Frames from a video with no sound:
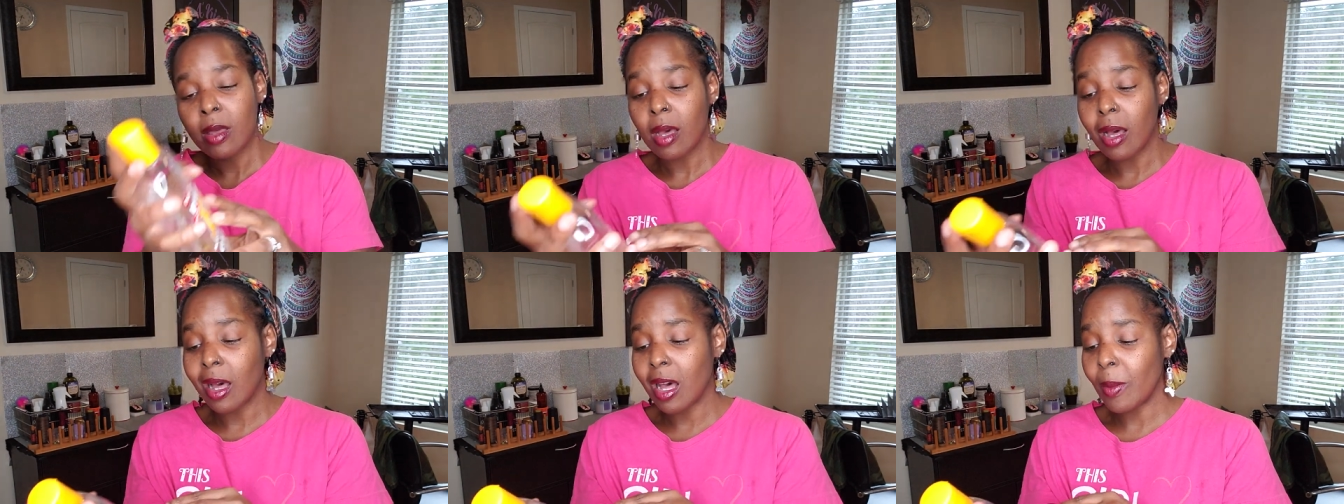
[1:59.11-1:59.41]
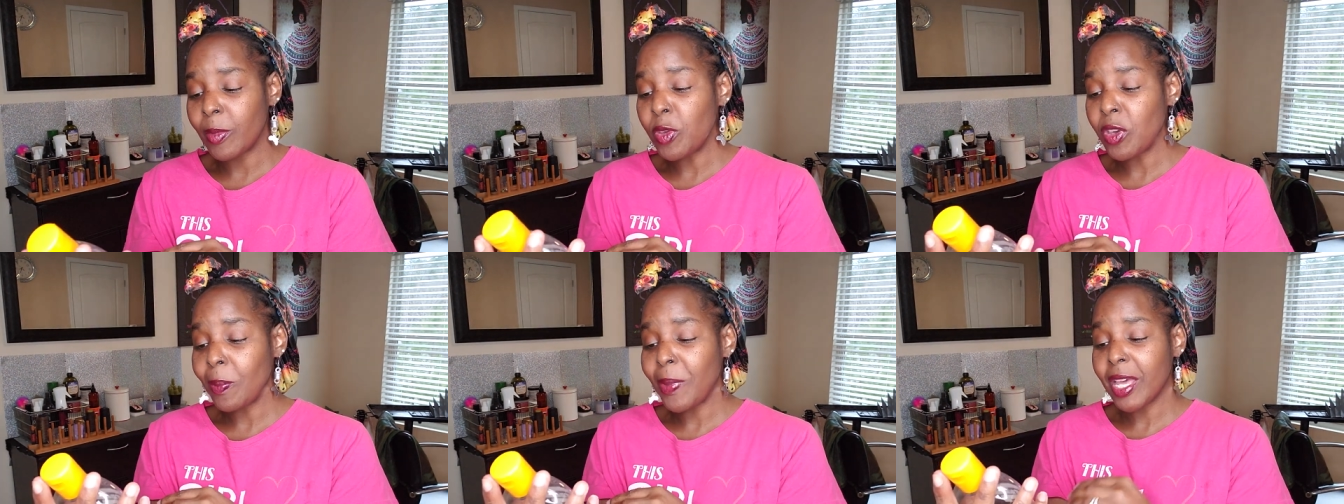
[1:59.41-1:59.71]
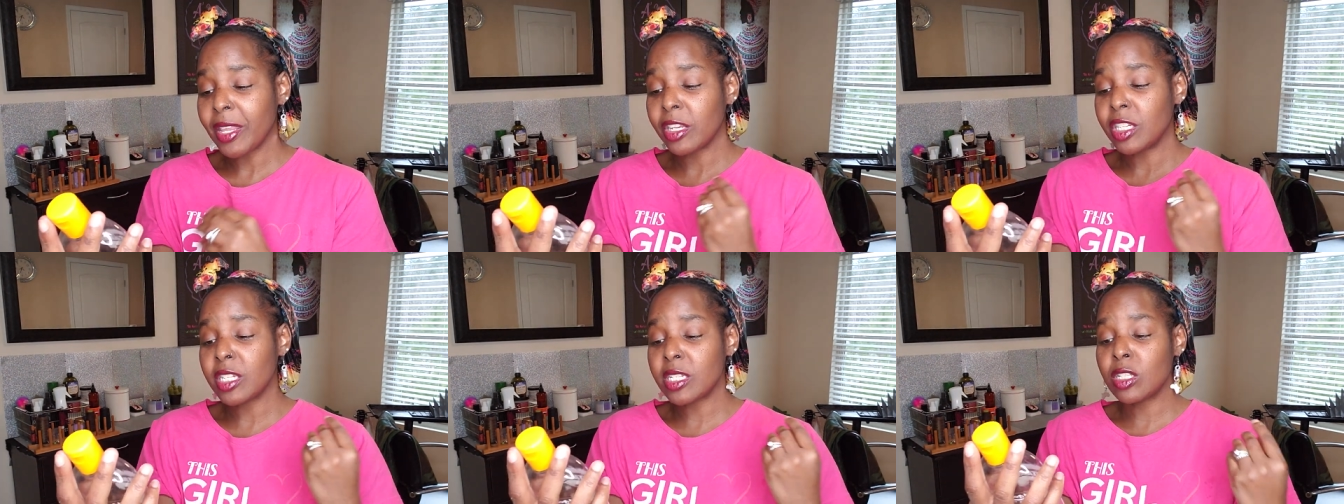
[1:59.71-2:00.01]
Um, you can be
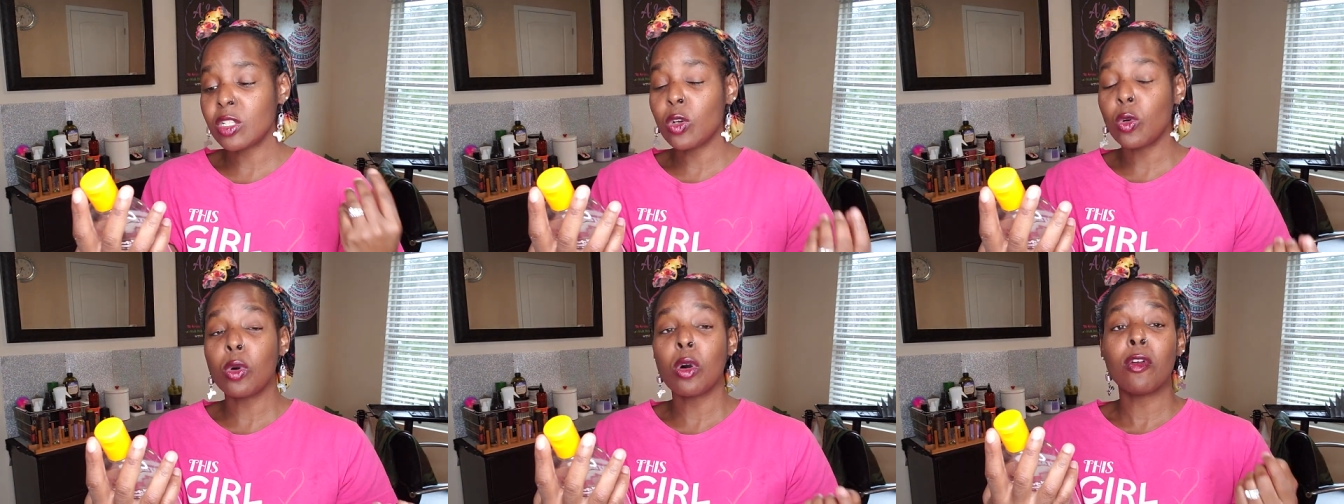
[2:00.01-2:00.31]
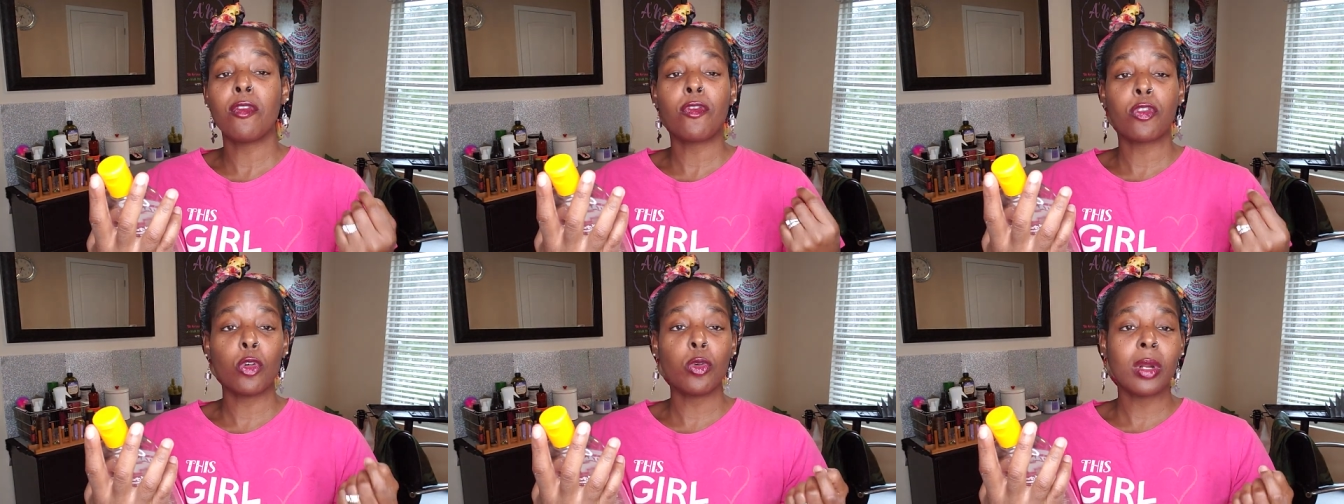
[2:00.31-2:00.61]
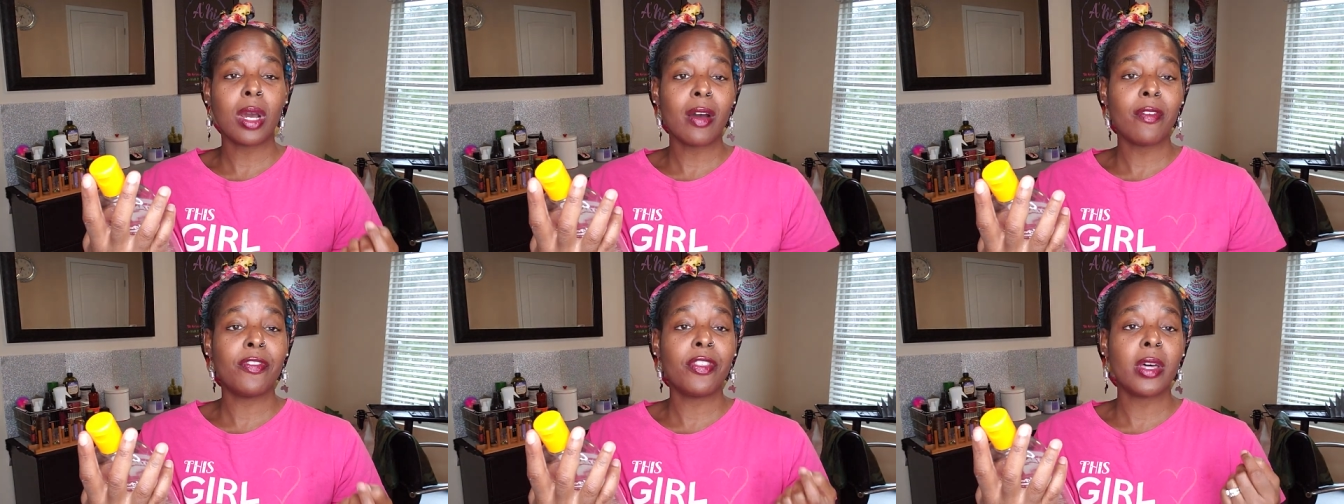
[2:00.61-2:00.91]
able to just Google
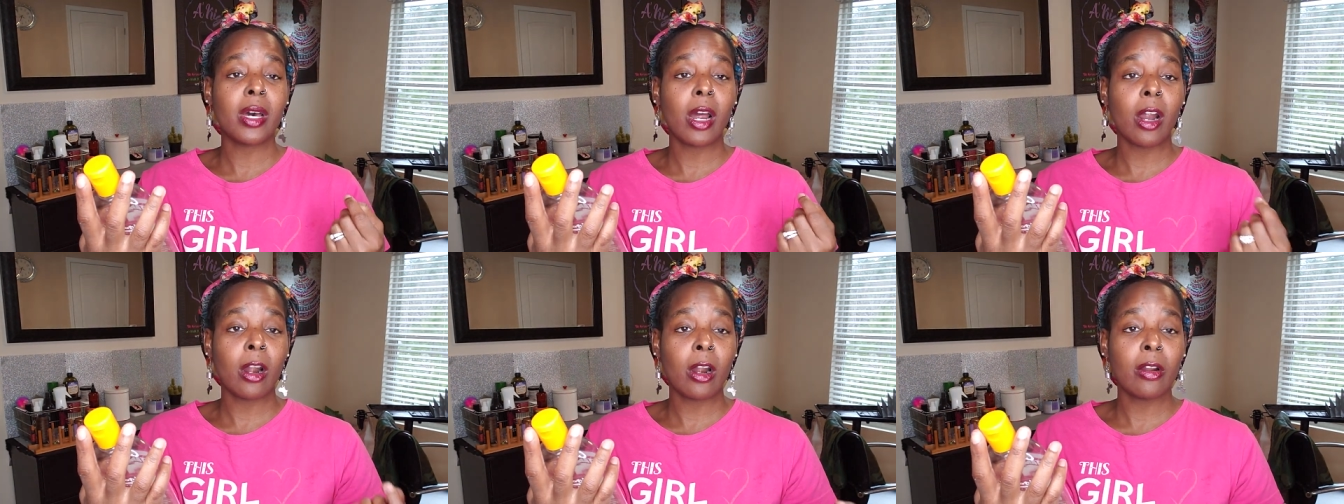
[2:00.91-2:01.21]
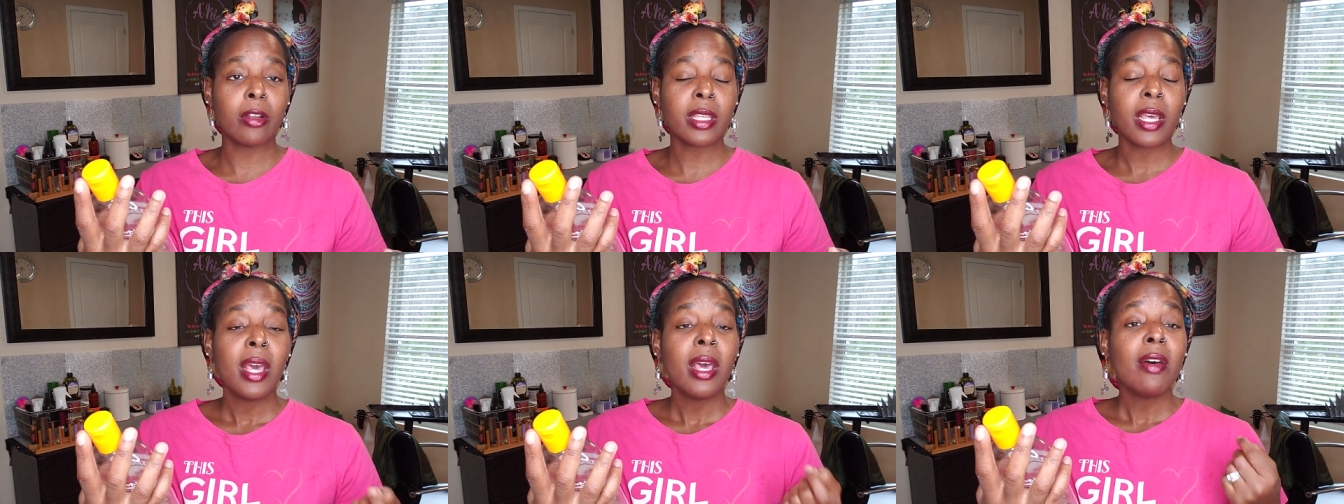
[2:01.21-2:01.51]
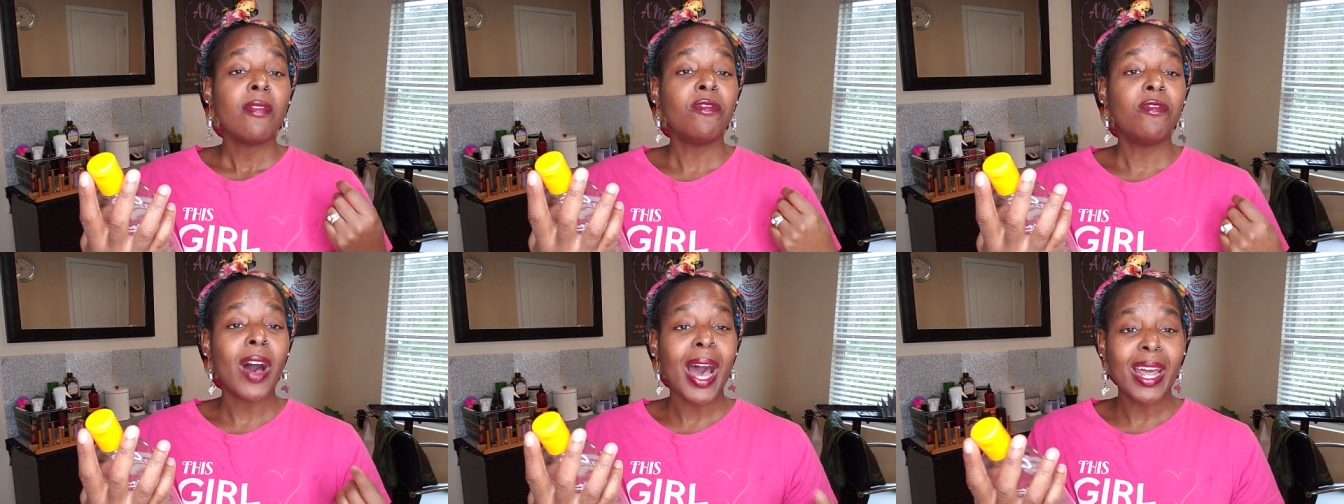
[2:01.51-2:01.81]
Fruit of the Earth,
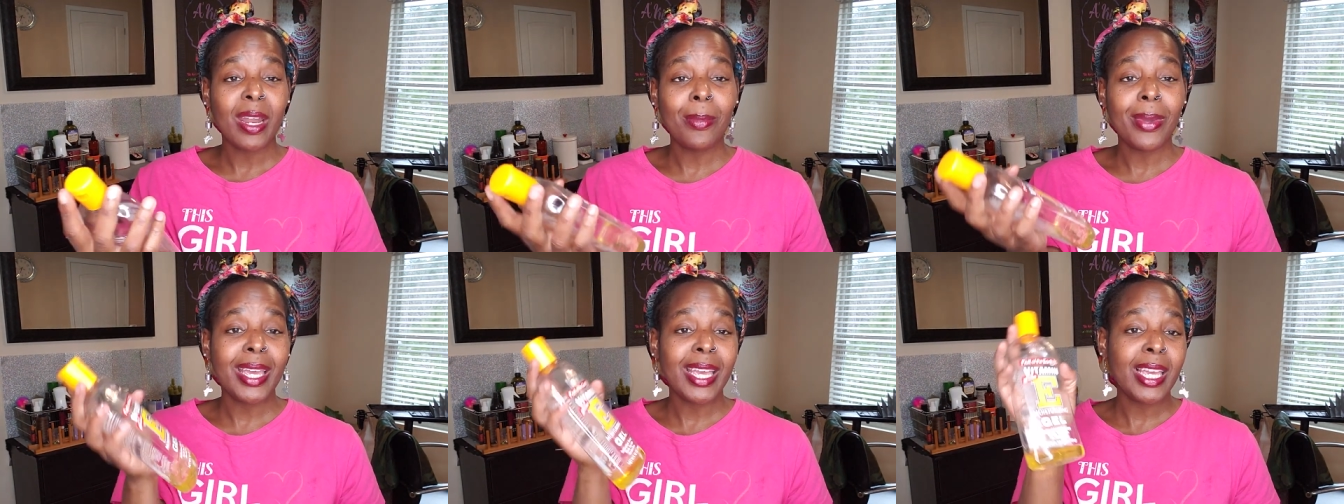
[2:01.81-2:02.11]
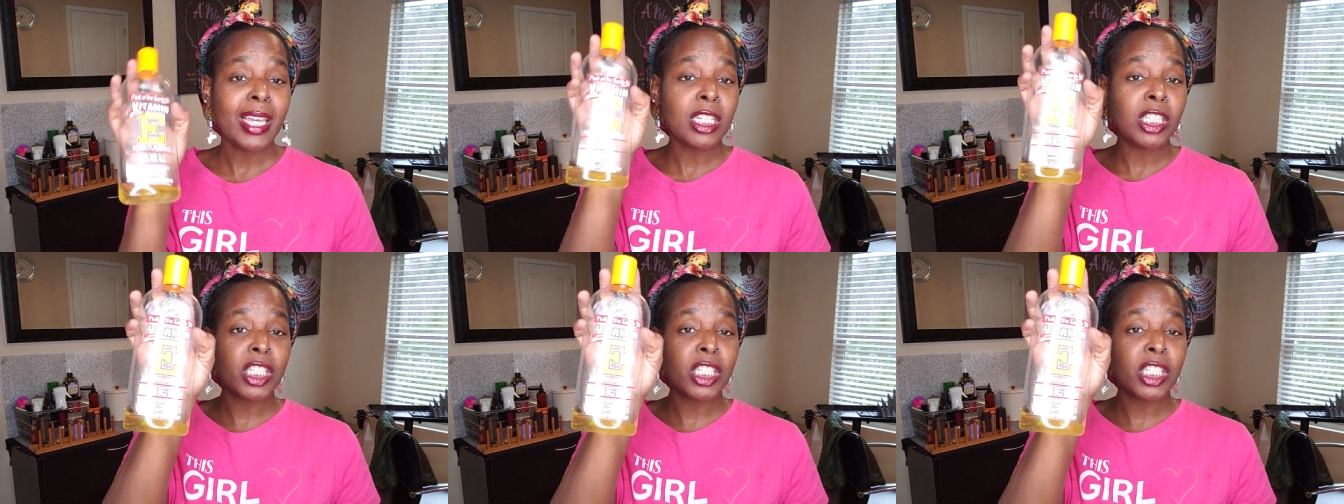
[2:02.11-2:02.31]
Vitamin E